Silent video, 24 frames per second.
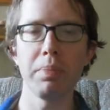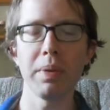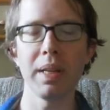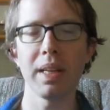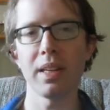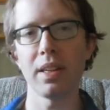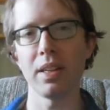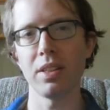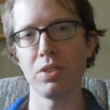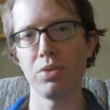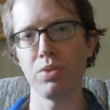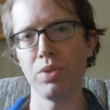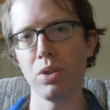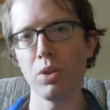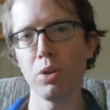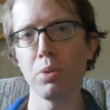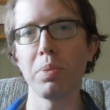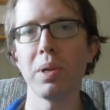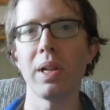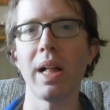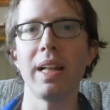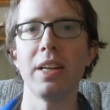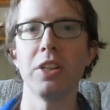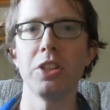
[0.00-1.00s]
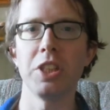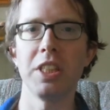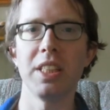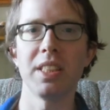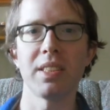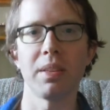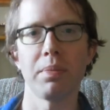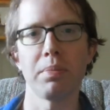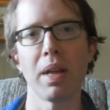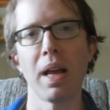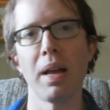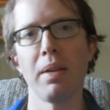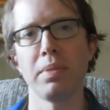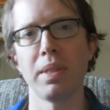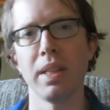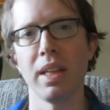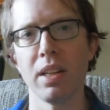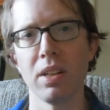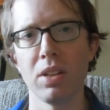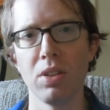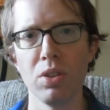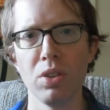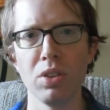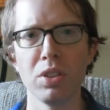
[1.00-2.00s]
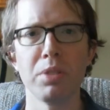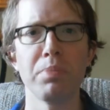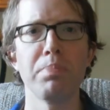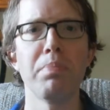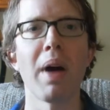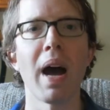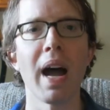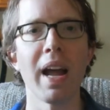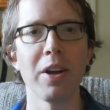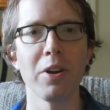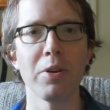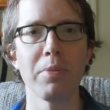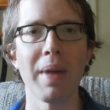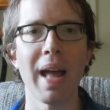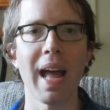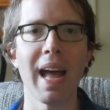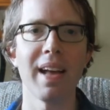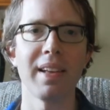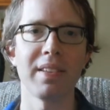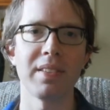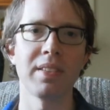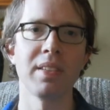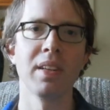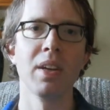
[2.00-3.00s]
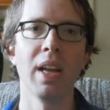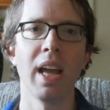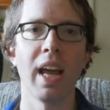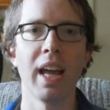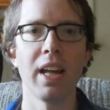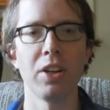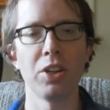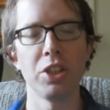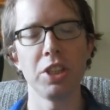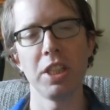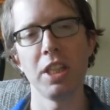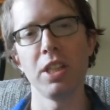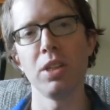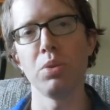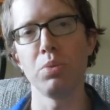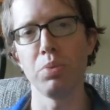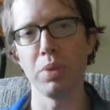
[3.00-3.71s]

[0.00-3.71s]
because renewable energy sometimes includes biomass energy,